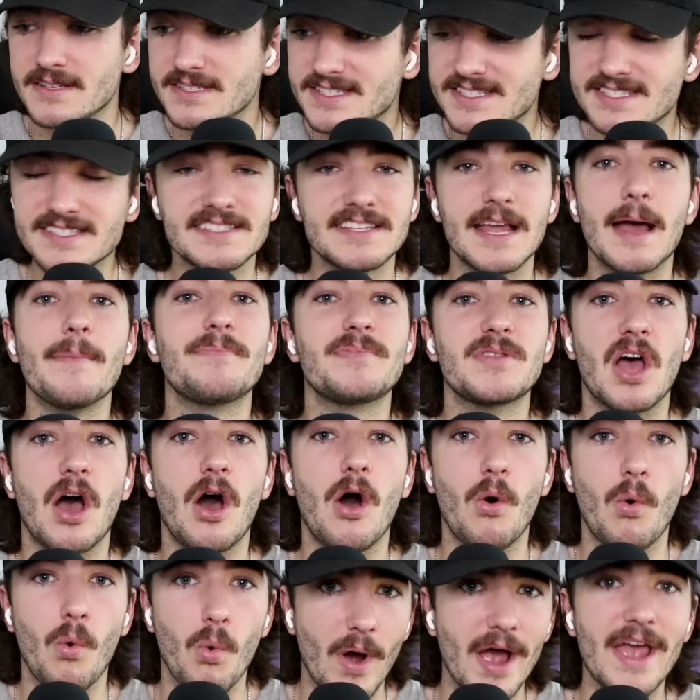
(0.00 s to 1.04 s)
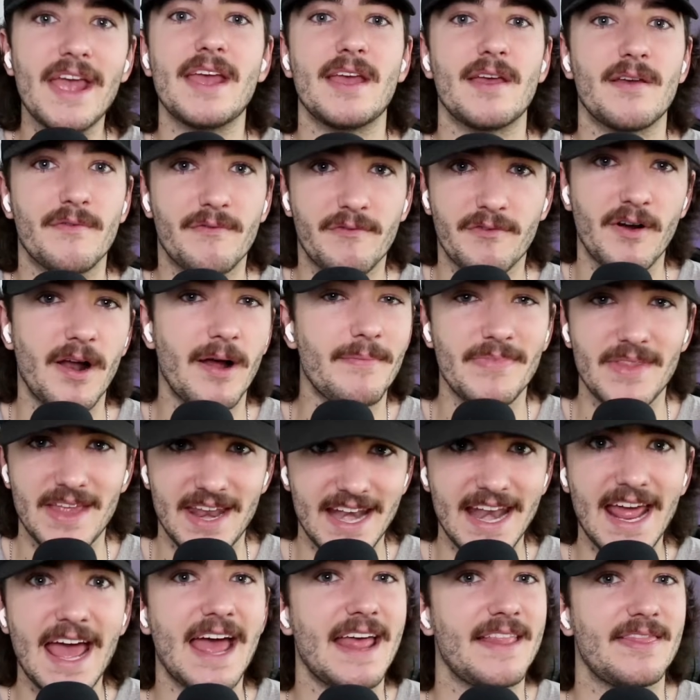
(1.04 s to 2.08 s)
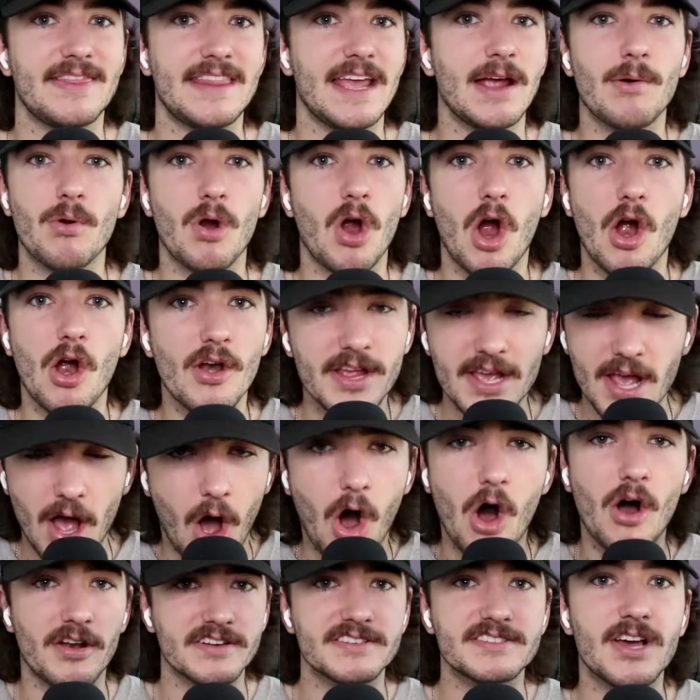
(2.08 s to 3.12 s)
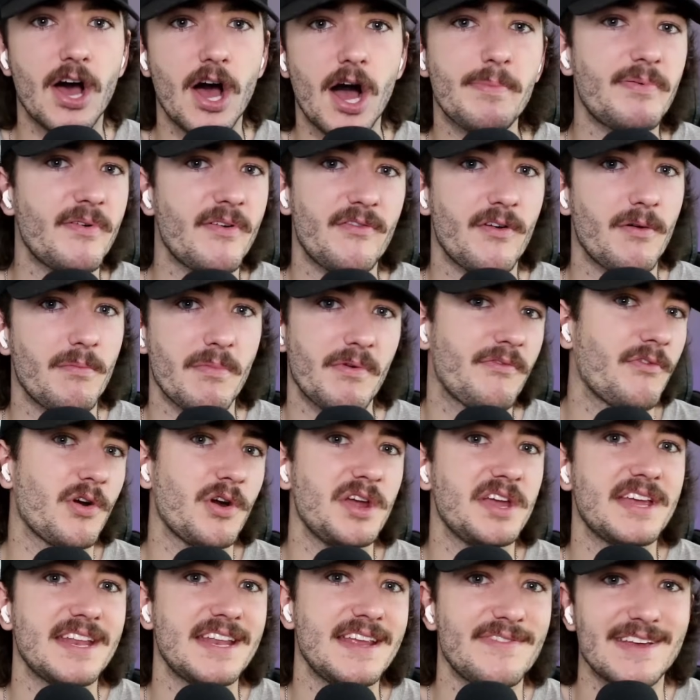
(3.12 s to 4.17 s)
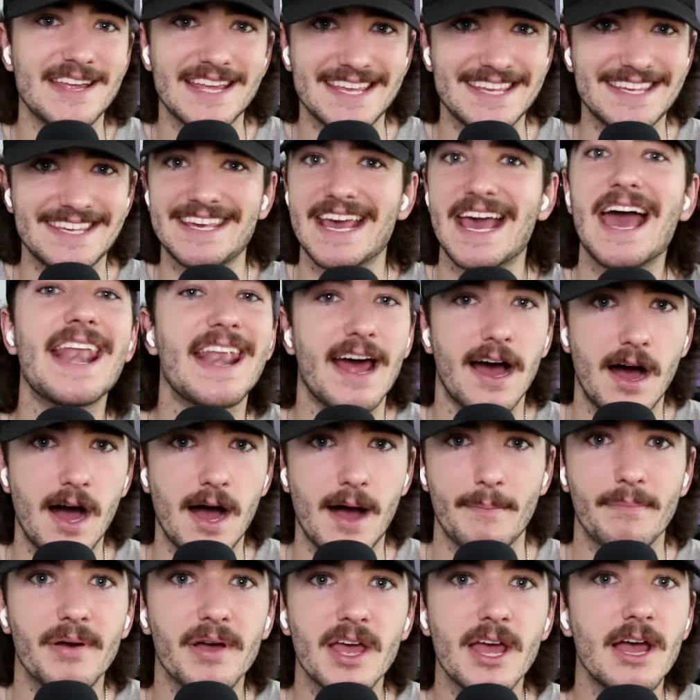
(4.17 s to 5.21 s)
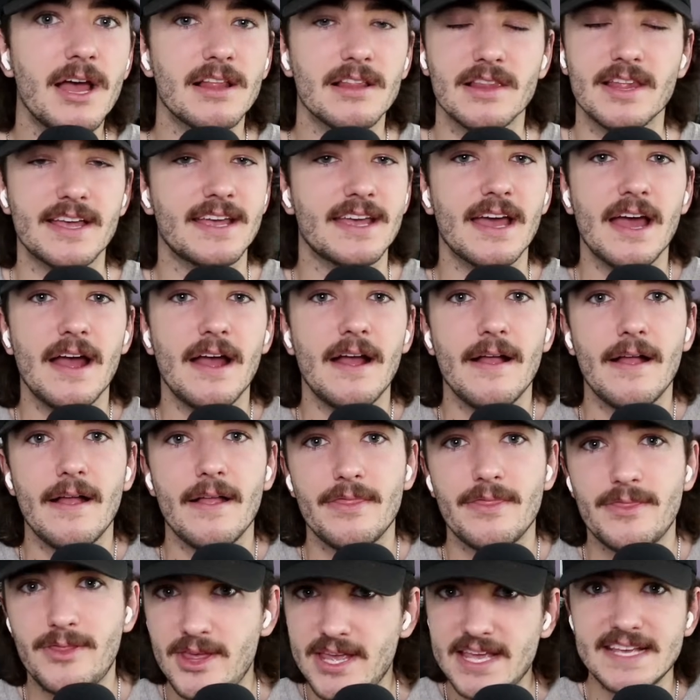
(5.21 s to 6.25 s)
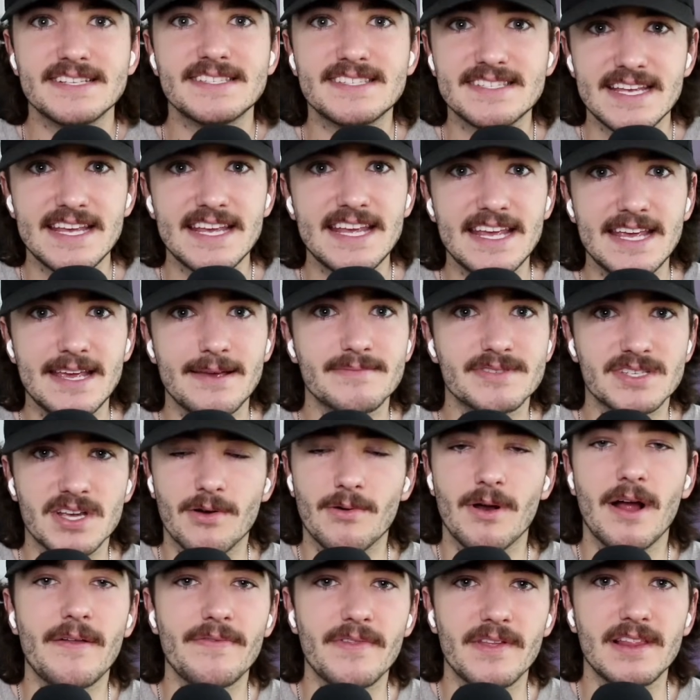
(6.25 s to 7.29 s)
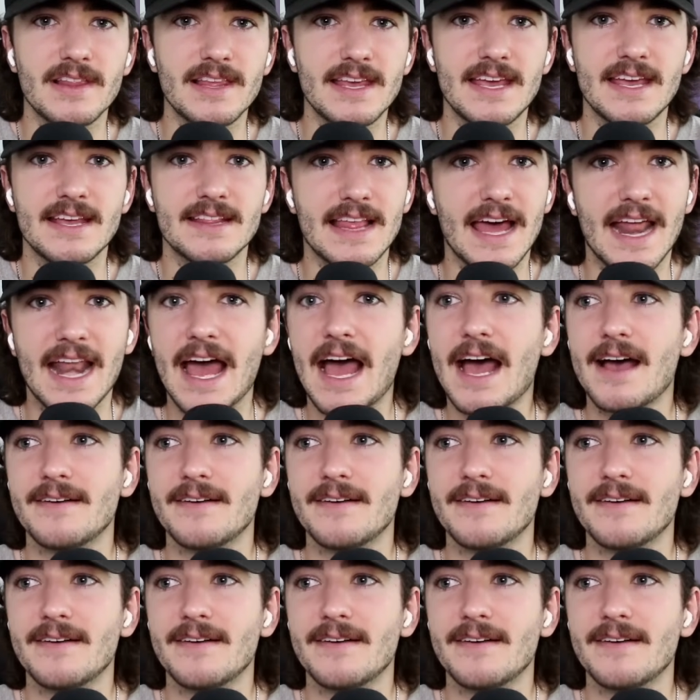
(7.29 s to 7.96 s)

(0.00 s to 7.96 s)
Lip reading: stepped away from the net. They were already on top of him before he could even get up. Like, these teams around the league that